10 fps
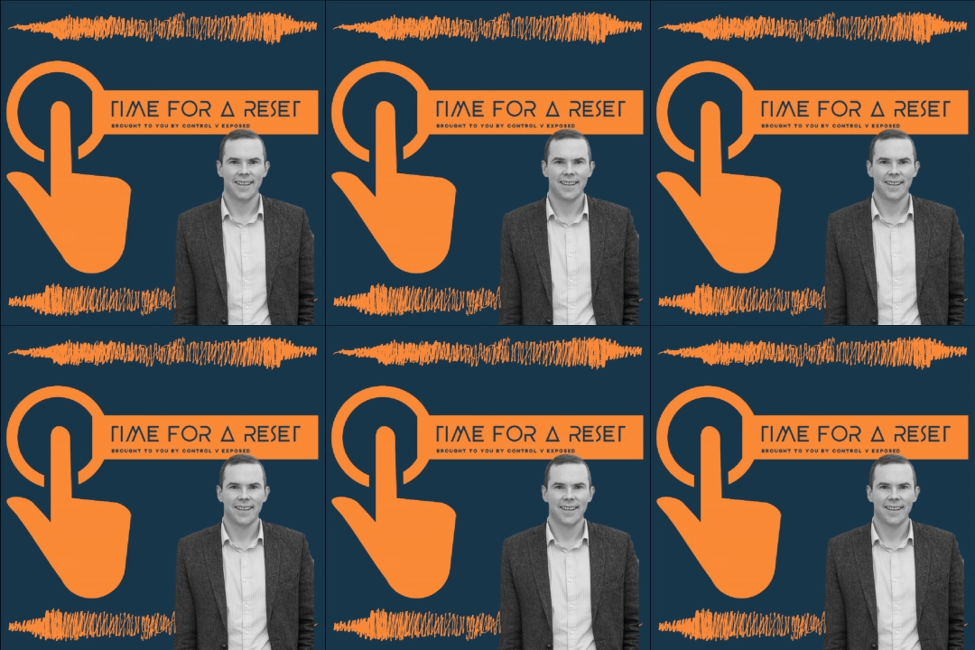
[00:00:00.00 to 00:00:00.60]

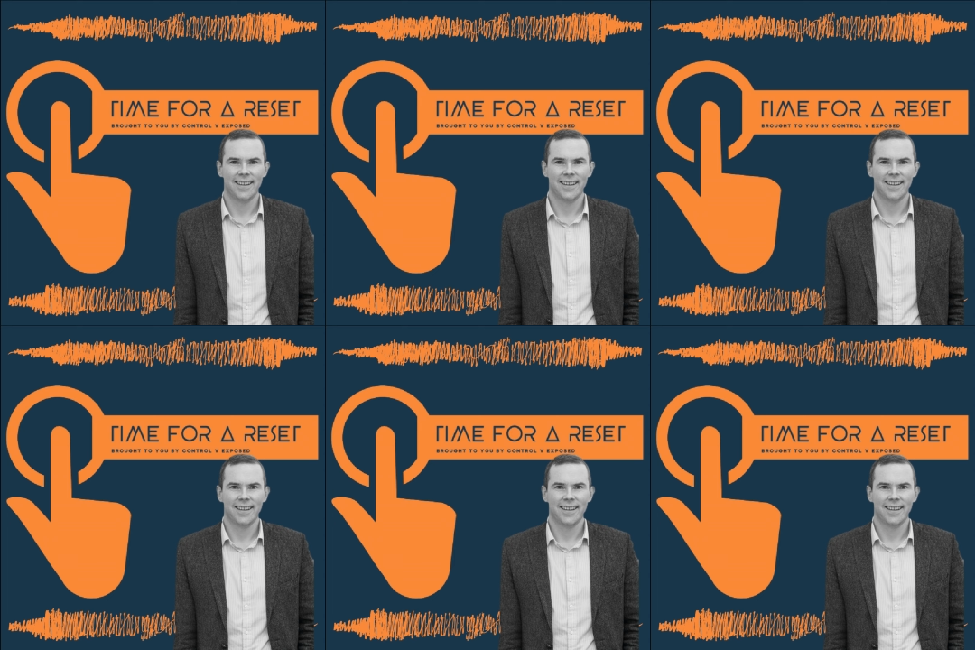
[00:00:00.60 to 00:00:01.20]

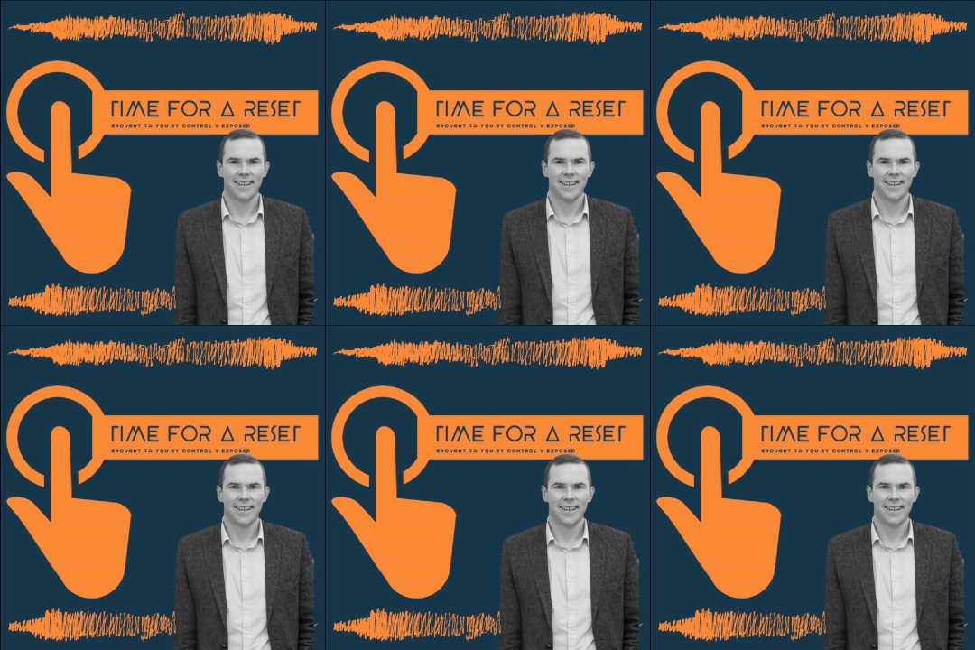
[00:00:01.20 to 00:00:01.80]

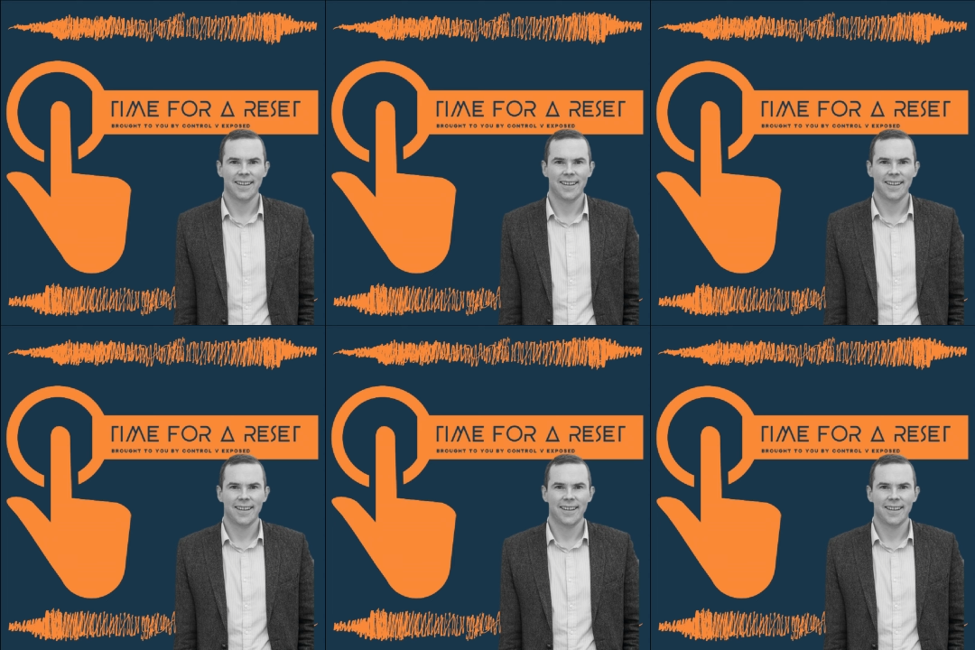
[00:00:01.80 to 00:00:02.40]

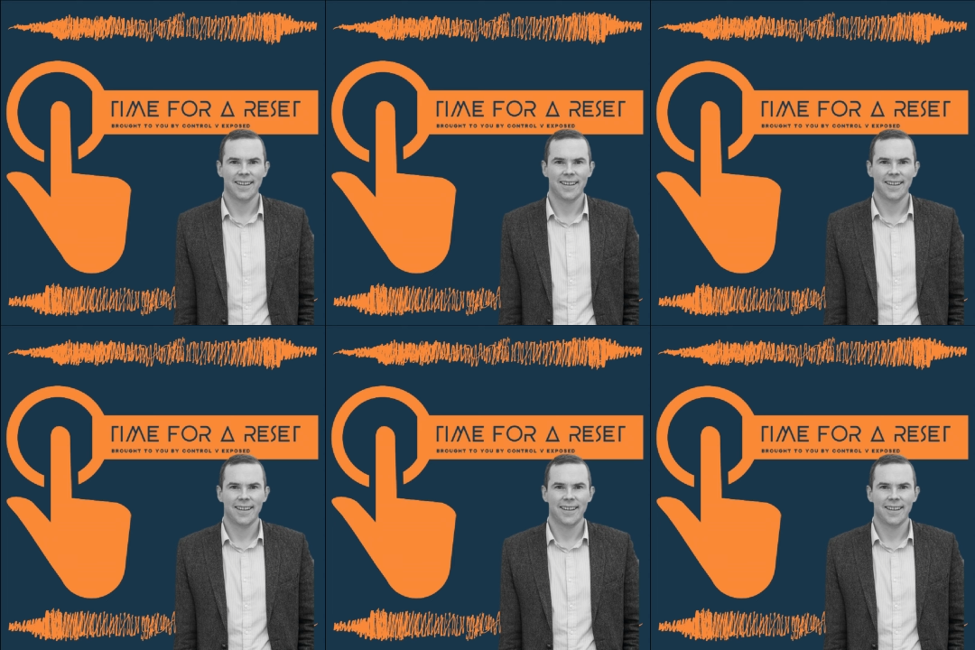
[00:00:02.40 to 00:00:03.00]

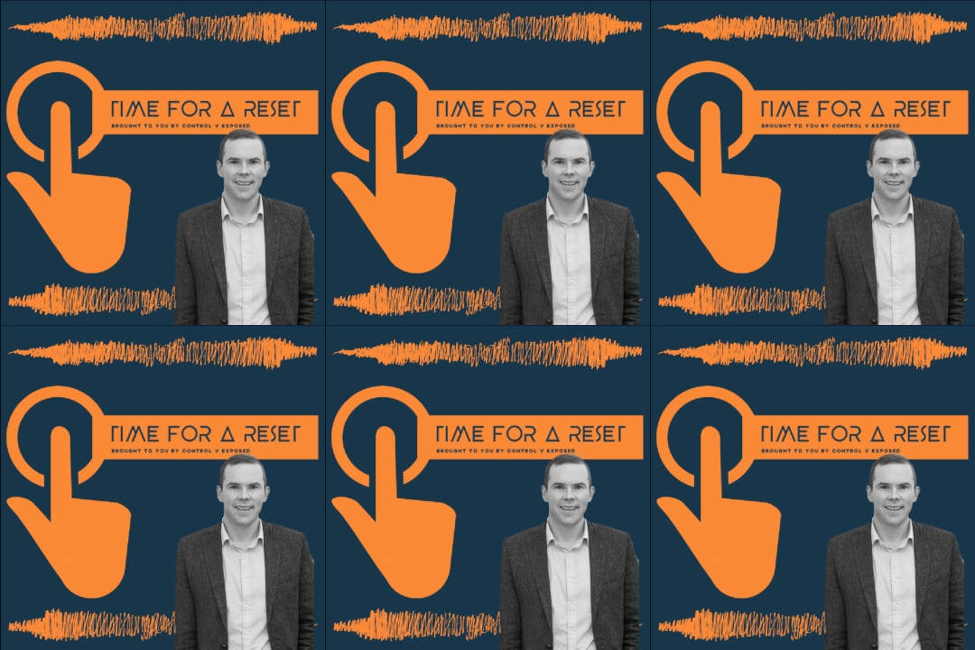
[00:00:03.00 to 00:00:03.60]

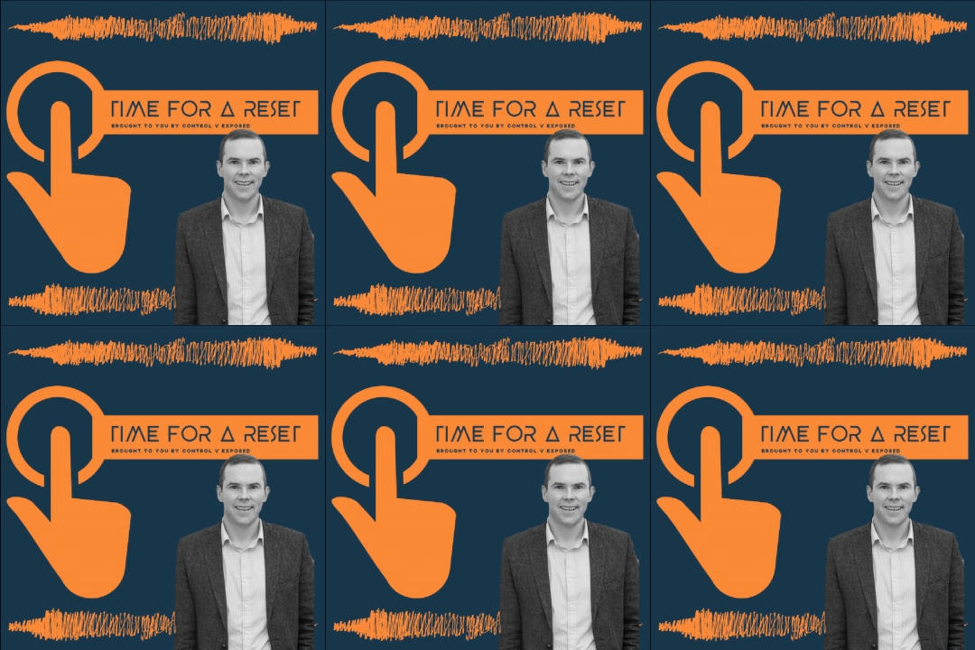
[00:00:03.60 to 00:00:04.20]

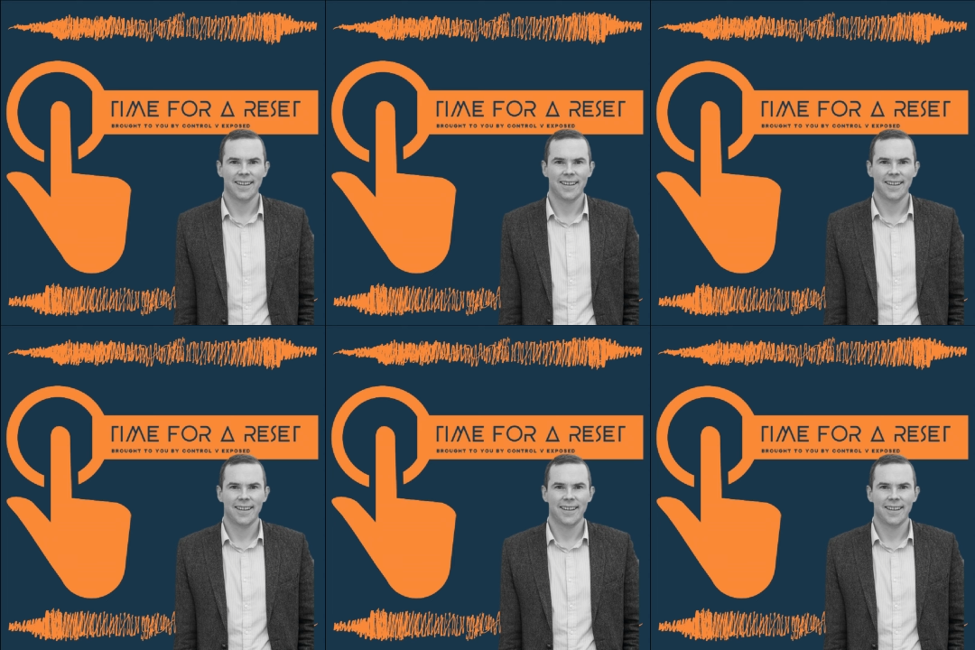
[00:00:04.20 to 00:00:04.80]

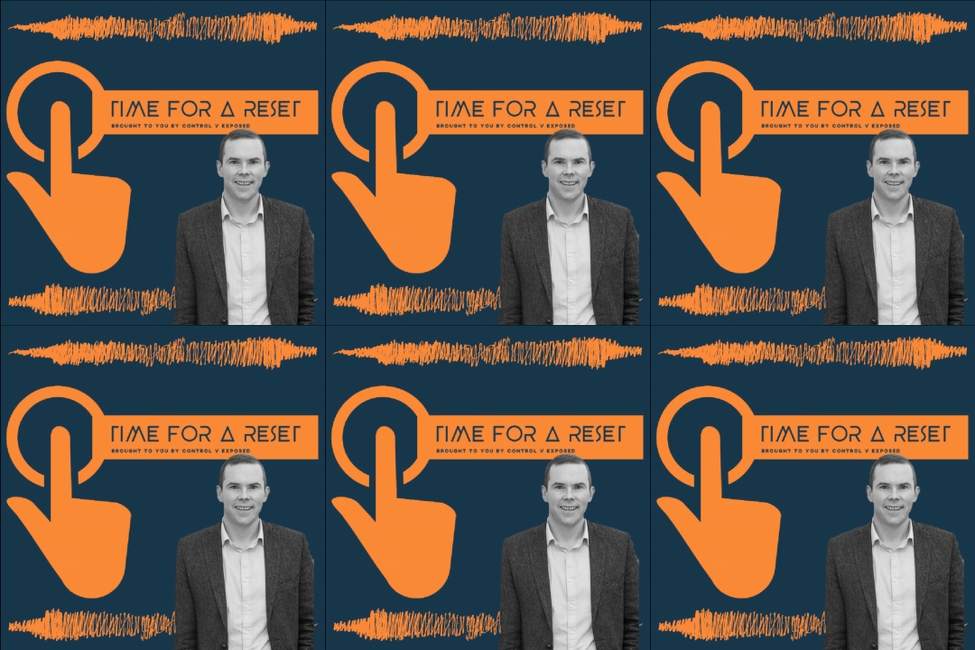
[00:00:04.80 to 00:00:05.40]

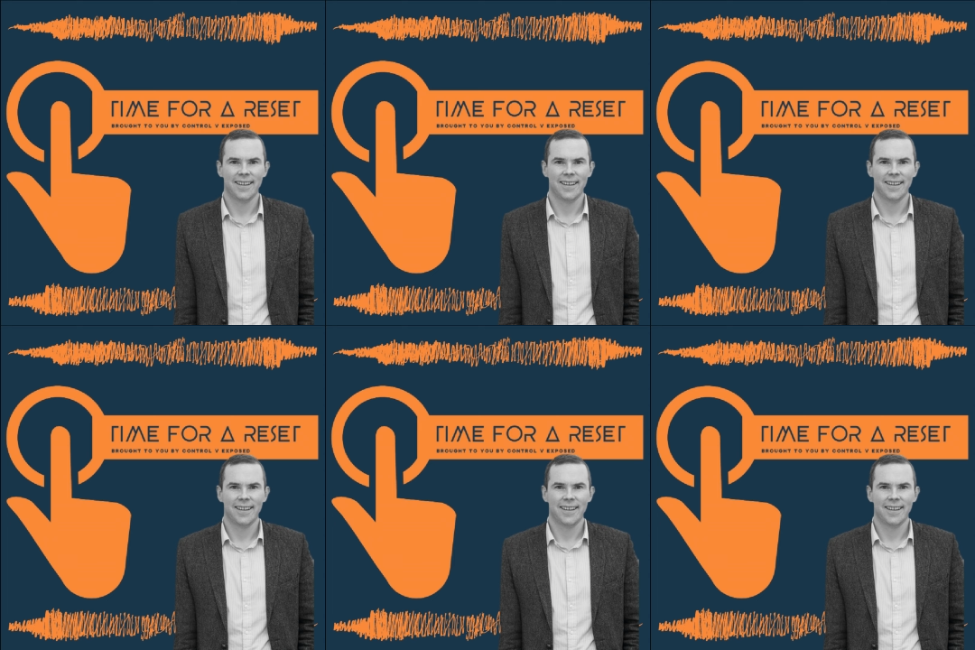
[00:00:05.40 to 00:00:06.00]

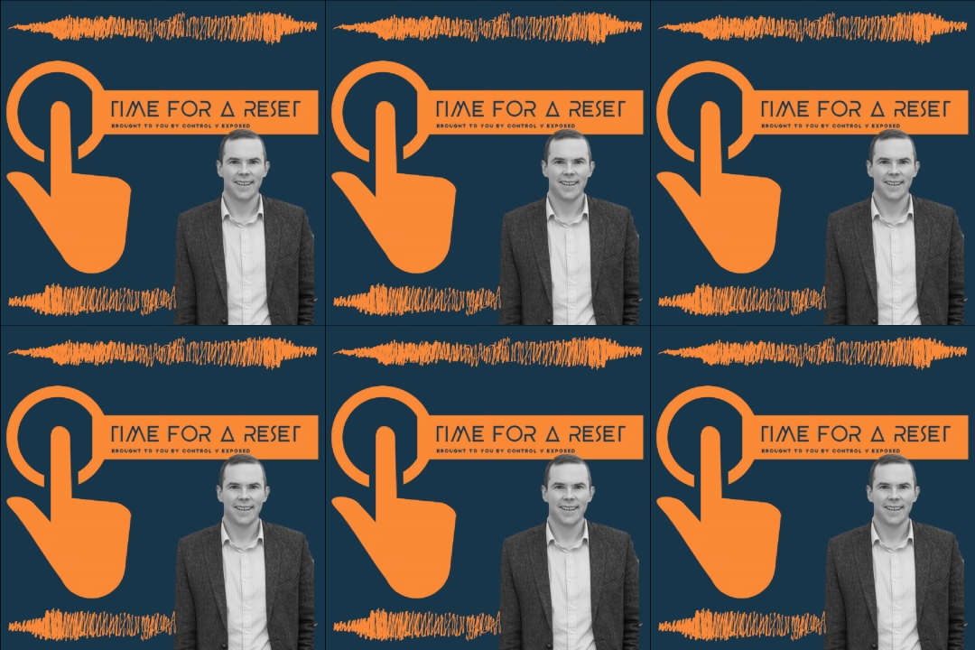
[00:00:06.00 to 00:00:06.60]

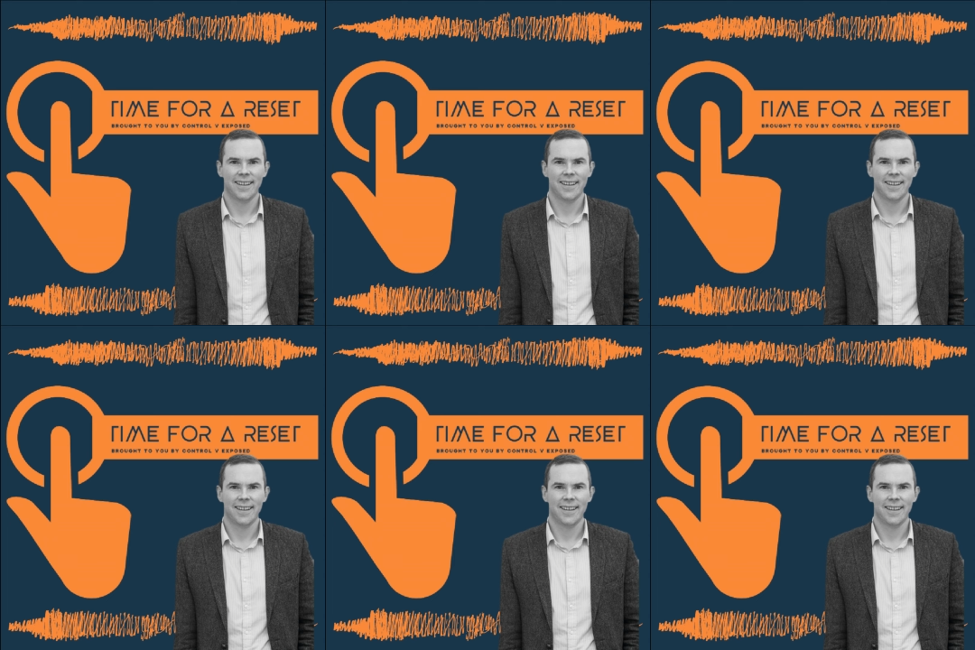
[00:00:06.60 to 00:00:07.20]

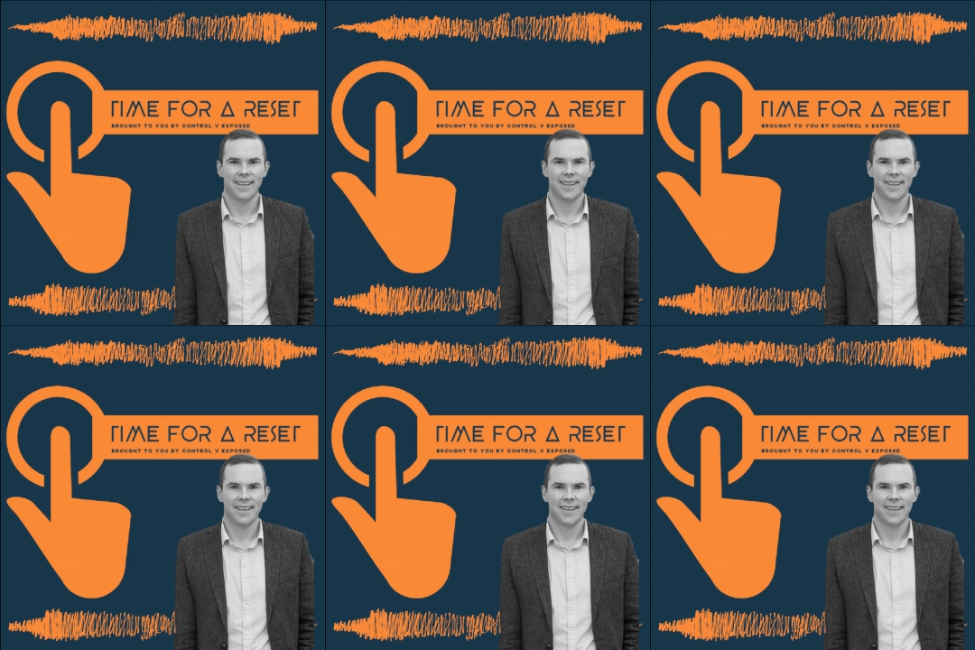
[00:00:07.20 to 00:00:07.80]

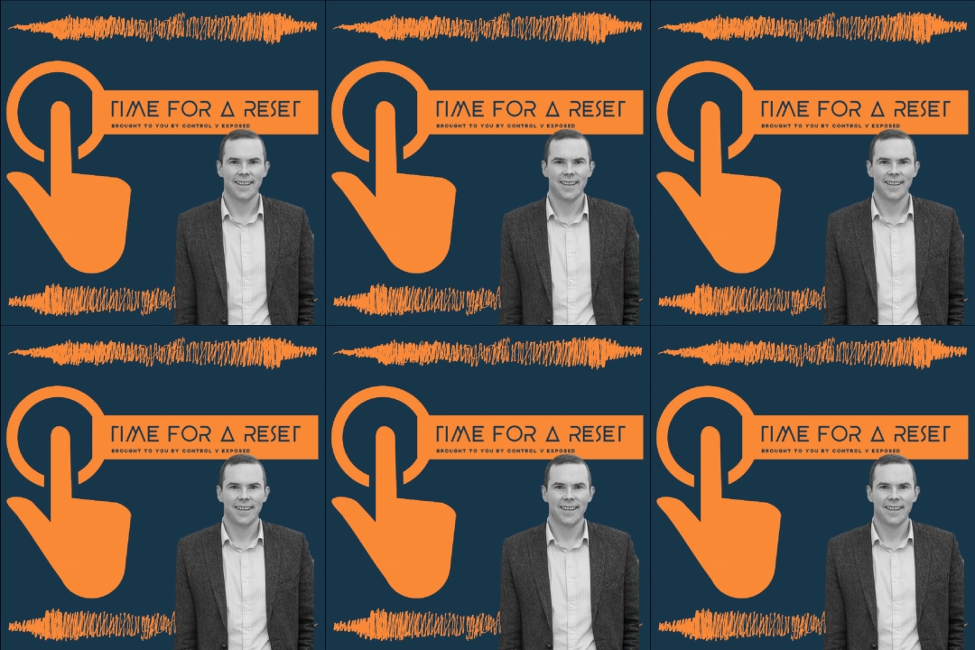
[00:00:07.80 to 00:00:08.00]
[no speech]